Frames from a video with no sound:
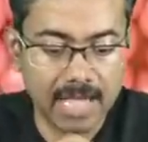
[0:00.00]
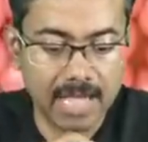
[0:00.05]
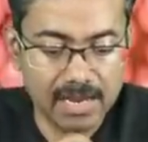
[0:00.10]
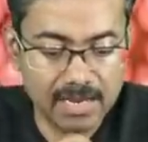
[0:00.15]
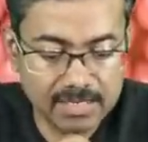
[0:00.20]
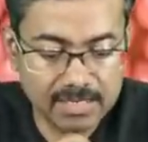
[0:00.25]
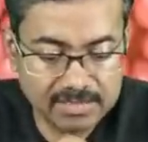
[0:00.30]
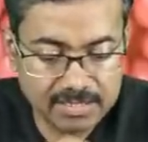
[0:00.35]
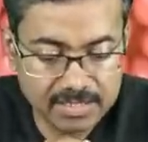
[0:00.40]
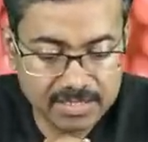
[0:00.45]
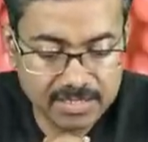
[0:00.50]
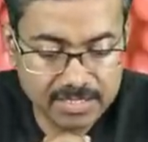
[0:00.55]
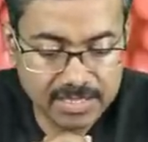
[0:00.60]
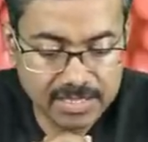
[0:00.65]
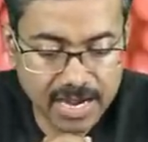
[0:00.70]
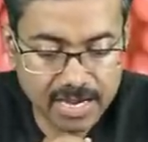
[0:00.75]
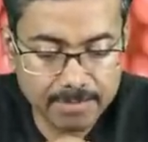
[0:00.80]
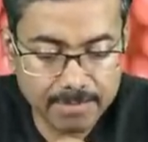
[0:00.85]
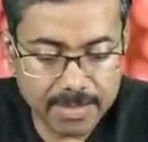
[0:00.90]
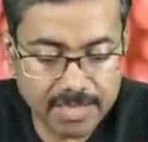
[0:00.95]
Galaxy,
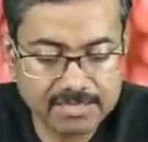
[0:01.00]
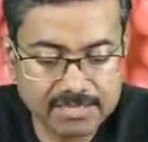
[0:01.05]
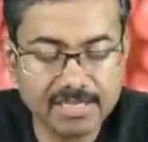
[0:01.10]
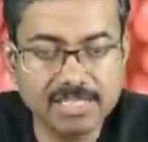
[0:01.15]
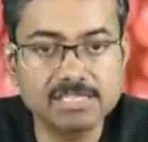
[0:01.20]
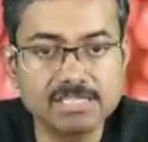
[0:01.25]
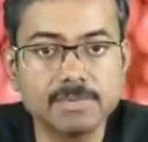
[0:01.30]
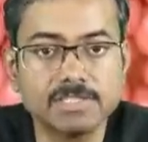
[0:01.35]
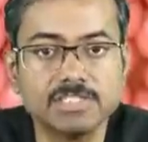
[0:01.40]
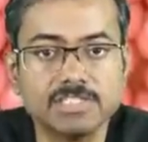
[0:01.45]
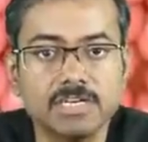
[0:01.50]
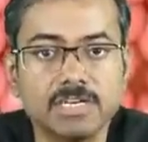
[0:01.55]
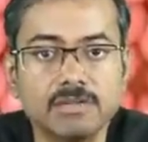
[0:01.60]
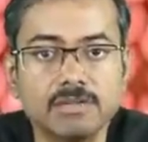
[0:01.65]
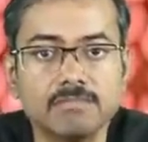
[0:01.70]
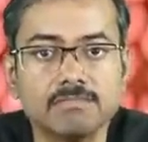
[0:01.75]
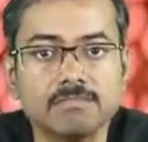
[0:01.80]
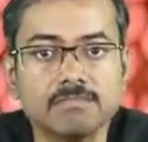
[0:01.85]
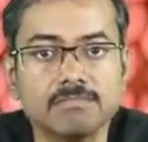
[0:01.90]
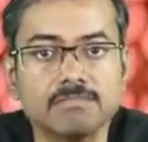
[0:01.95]
did that make sense,
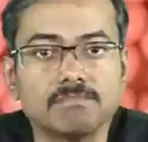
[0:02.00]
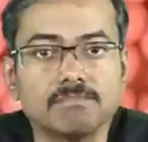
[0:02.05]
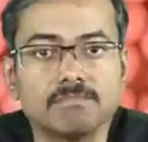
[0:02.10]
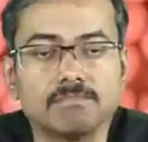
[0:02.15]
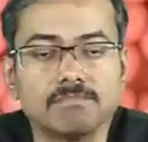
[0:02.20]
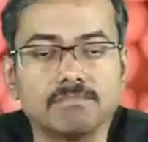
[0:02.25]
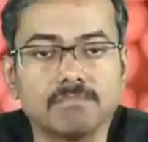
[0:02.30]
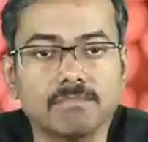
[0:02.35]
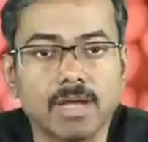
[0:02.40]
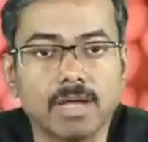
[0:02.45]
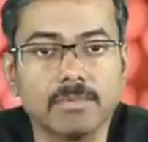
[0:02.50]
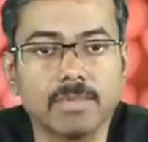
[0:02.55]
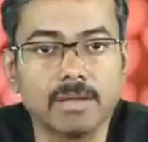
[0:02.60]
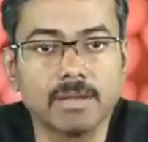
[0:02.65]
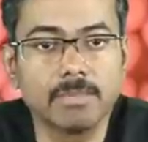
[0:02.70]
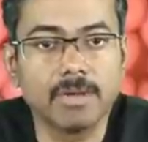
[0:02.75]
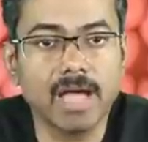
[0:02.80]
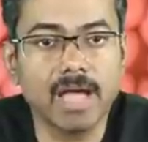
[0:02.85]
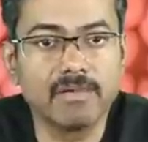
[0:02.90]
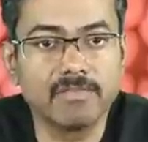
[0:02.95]
bache? I'm
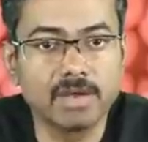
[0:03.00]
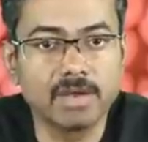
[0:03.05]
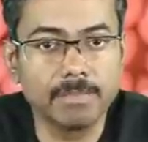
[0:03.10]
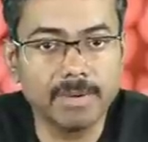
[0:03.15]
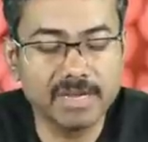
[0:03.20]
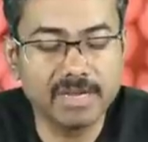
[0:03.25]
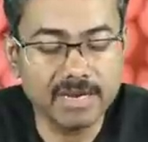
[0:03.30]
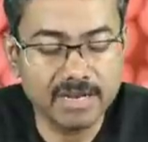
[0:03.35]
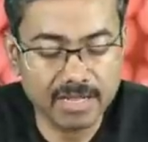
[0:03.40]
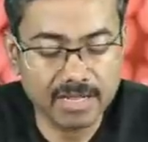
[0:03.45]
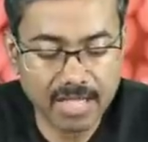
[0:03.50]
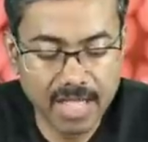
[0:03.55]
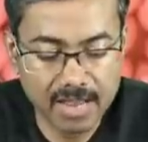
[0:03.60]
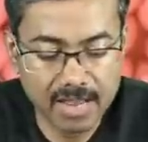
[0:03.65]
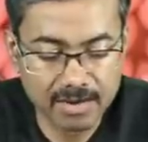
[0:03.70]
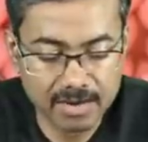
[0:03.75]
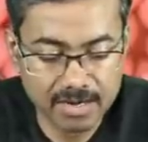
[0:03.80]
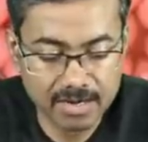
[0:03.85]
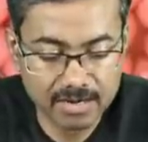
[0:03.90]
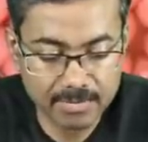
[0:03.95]
re I've repeated
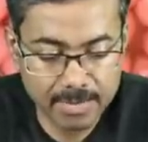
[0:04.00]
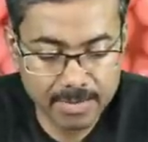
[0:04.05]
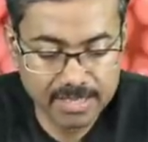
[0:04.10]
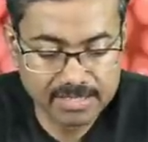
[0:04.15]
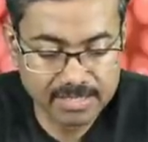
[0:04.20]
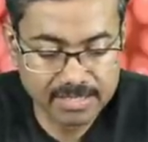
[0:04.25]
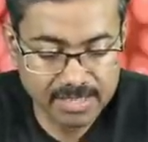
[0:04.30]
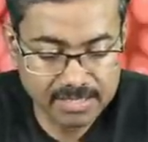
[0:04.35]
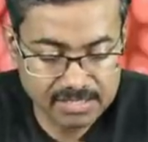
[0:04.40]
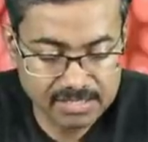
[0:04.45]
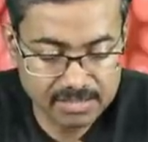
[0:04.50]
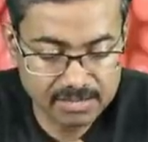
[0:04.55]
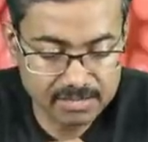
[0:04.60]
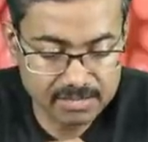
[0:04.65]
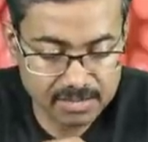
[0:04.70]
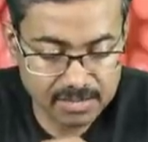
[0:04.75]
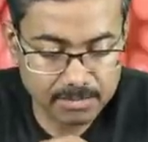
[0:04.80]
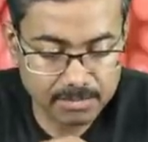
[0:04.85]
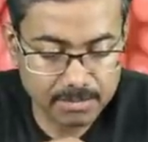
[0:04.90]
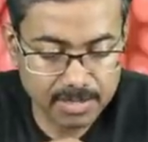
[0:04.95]
again, did it make sense?
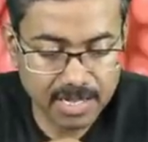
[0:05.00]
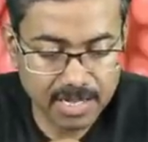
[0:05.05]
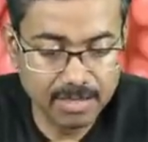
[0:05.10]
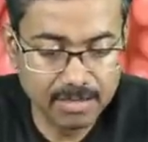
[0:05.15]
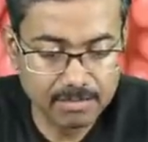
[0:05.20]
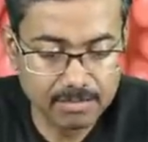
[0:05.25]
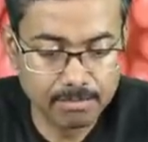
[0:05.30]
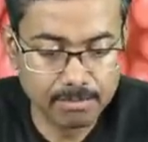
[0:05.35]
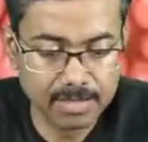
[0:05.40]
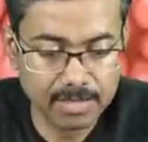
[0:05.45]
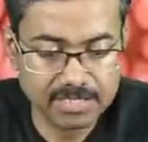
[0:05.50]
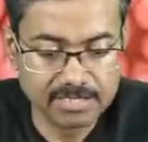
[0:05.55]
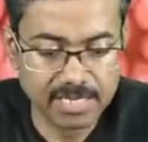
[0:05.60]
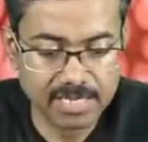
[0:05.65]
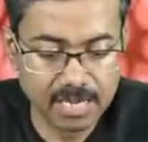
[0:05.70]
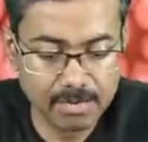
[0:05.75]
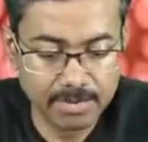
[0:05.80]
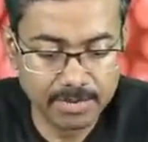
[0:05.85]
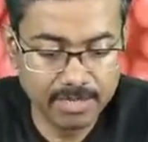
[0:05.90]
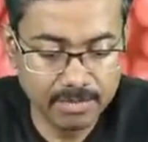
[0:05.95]
Nimra, please
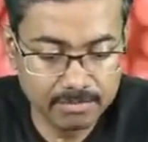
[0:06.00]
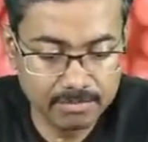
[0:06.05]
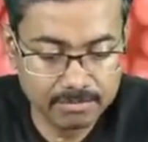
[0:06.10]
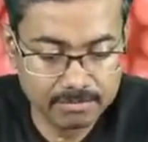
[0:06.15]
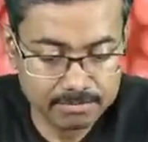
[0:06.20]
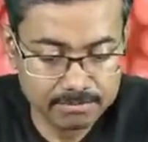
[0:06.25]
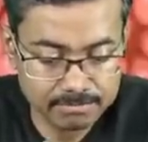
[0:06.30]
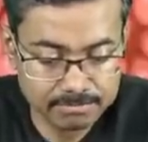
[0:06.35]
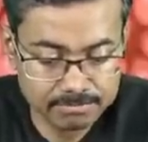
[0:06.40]
tell me.